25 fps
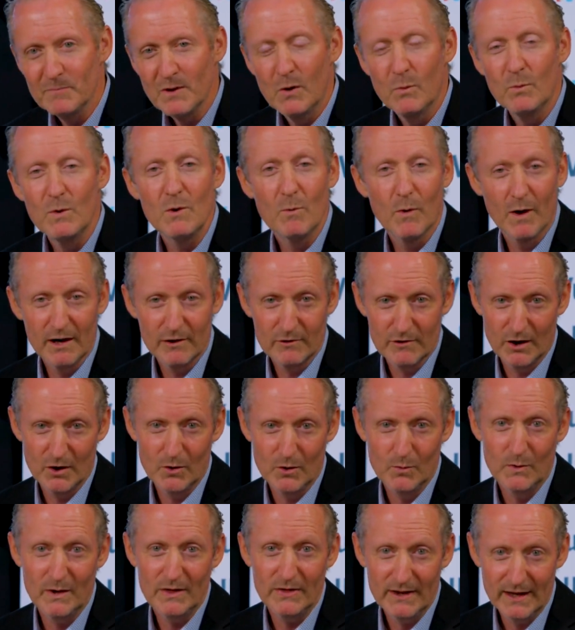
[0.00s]
we want to grow
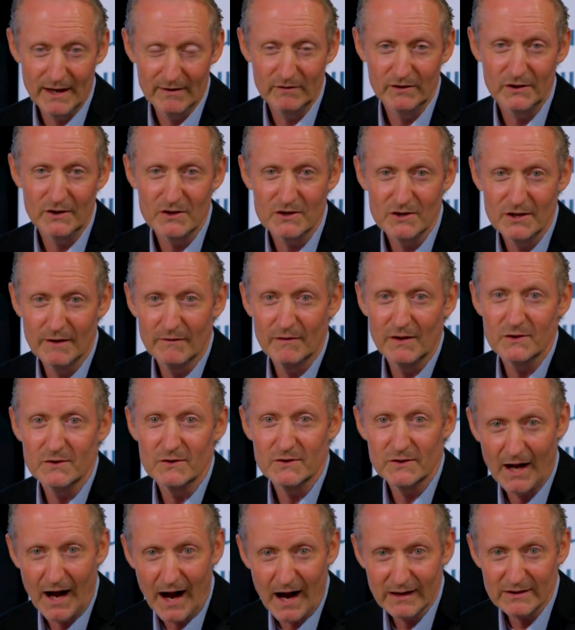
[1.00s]
with the evolution of those
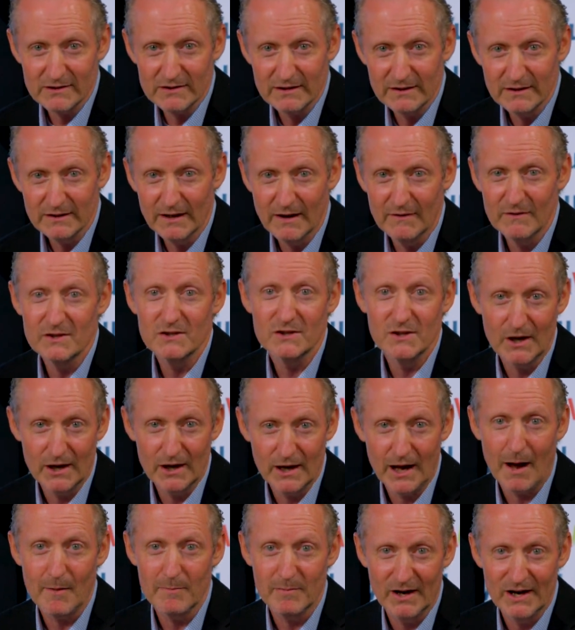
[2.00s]
SOCs, of the security
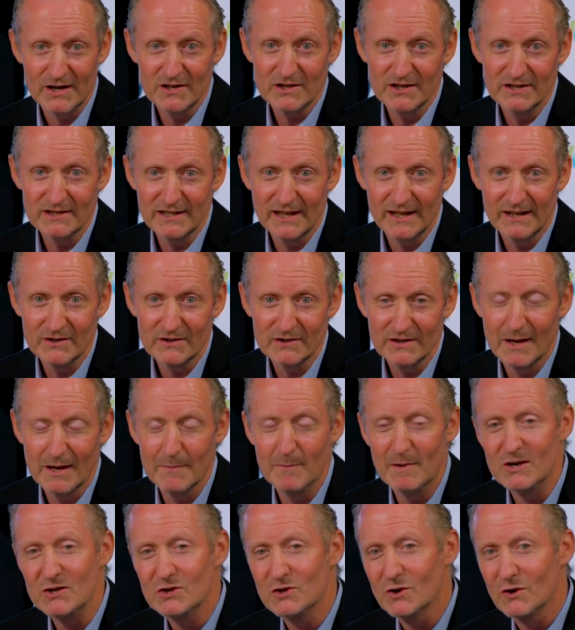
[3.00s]
operations centers, and
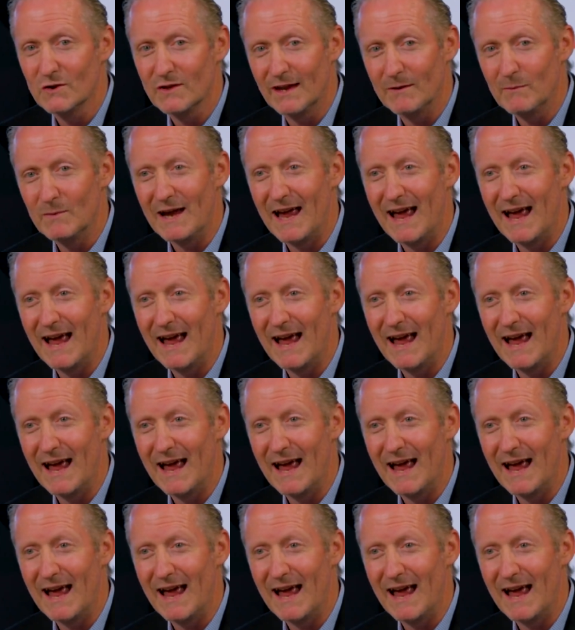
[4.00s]
make sure that we